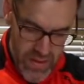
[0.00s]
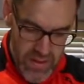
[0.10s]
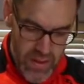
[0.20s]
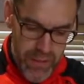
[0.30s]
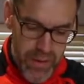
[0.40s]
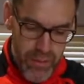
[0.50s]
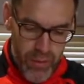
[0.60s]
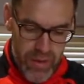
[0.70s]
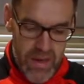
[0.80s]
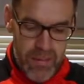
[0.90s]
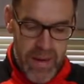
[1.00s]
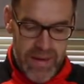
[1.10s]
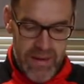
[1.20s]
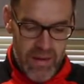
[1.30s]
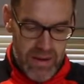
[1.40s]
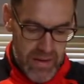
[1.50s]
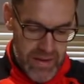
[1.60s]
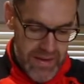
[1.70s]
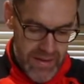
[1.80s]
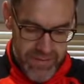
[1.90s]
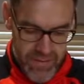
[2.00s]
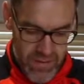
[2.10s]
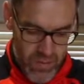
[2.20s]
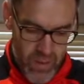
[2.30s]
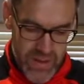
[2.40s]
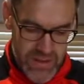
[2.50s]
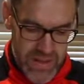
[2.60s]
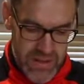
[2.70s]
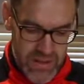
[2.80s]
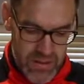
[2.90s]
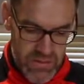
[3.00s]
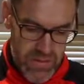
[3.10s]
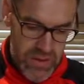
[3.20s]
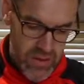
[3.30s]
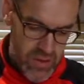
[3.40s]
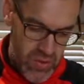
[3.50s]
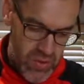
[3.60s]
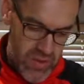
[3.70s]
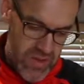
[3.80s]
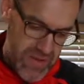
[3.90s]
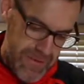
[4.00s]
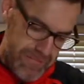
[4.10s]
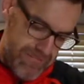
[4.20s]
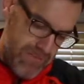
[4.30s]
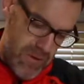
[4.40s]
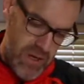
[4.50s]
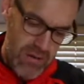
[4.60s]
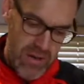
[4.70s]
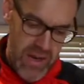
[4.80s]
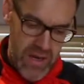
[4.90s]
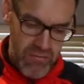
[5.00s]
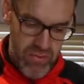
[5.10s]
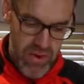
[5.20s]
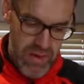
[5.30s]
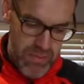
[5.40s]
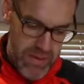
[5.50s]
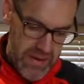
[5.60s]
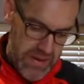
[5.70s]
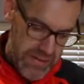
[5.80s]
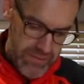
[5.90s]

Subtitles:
So if you bought it in a packet like I have, what I tend to do is make sure you don't get any really big